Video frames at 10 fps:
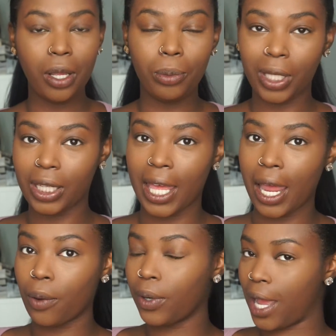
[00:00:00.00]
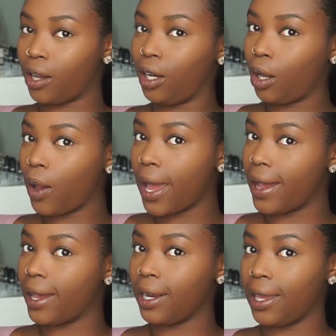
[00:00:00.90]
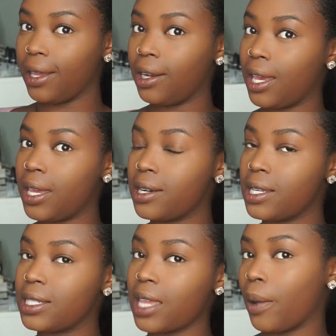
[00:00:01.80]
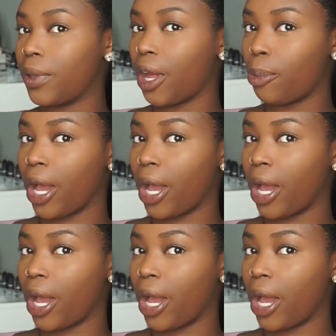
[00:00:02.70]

Blending that out, we're now going to go ahead and set with our